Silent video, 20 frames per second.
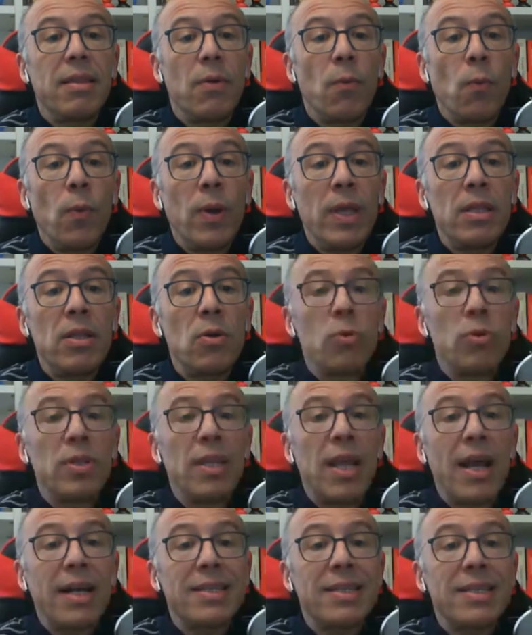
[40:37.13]
And then I
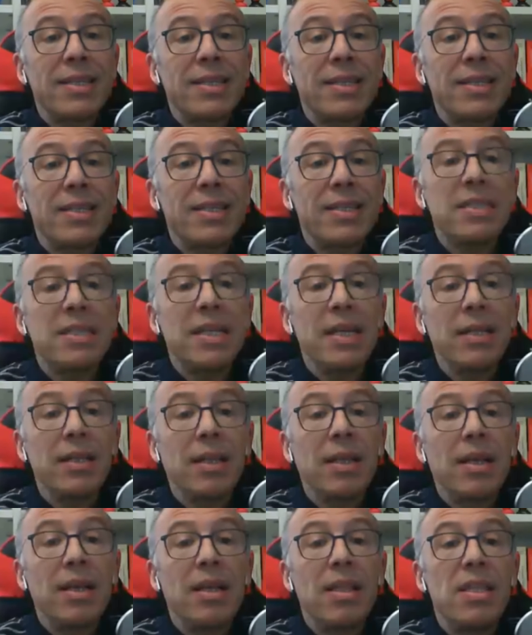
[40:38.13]
get the window
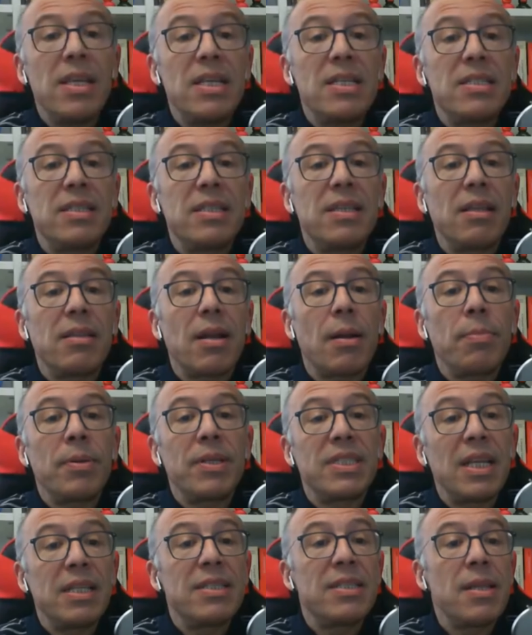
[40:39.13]
text
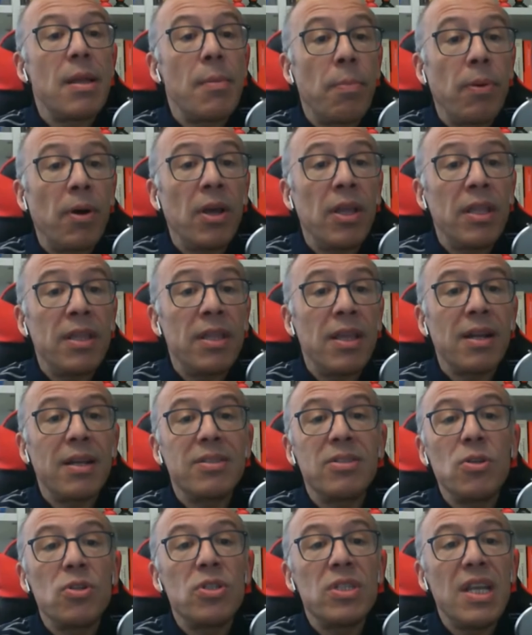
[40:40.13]
passing this that
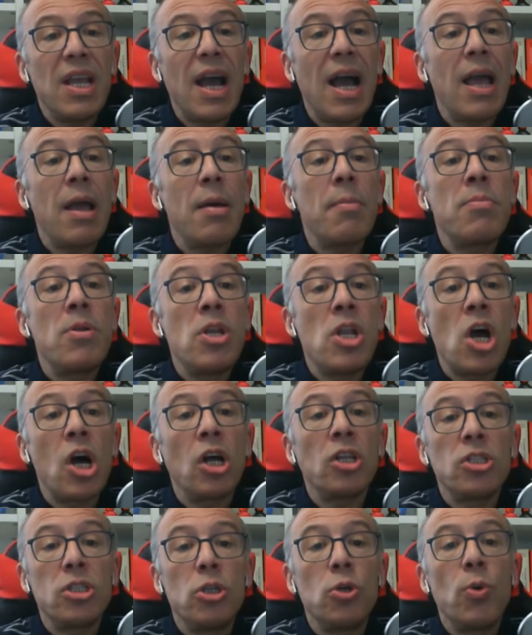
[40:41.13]
represents the pointer.
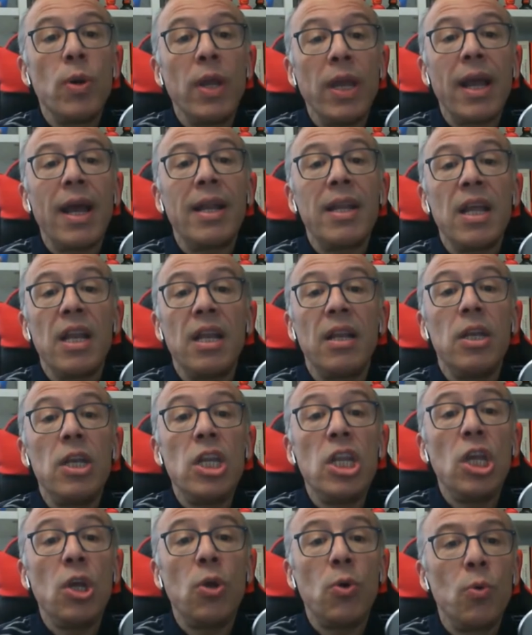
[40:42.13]
As you see, I am
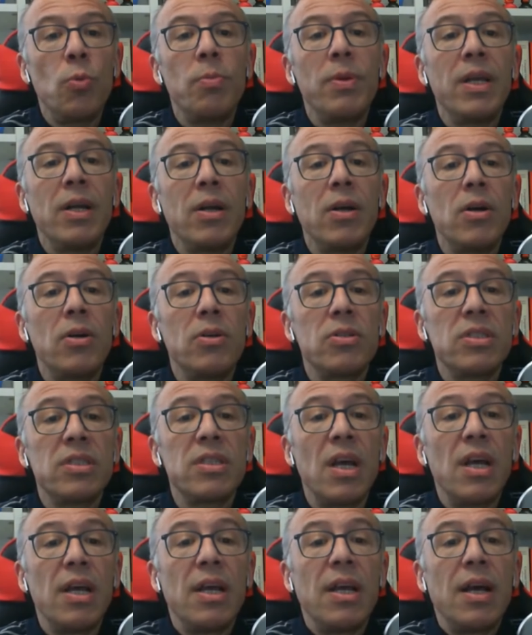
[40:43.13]
not doing any
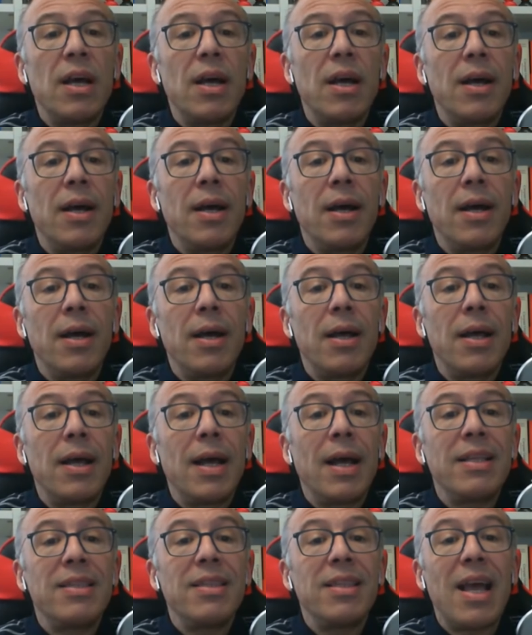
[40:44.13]
new
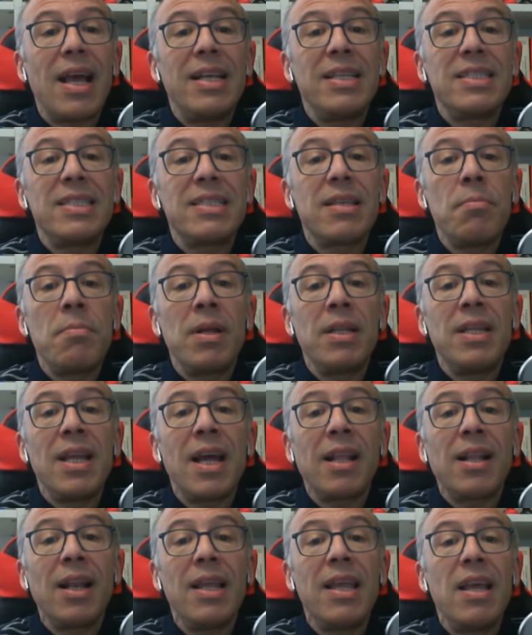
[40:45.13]
because
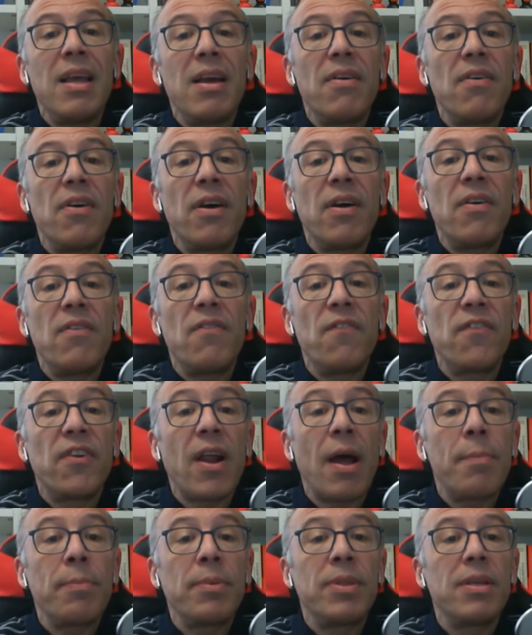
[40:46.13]
it's
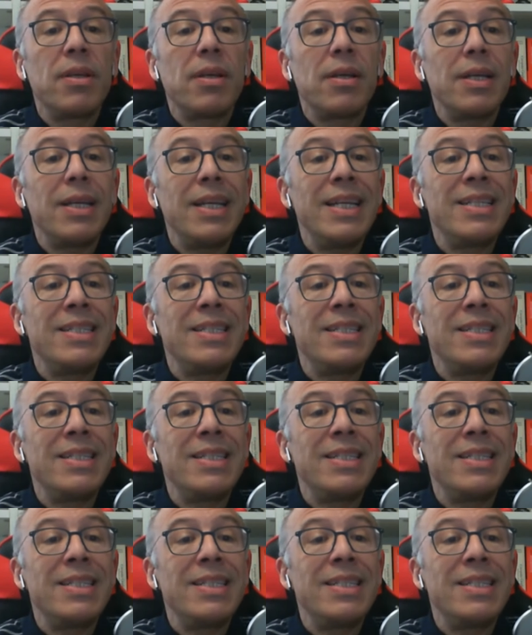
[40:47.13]
immediately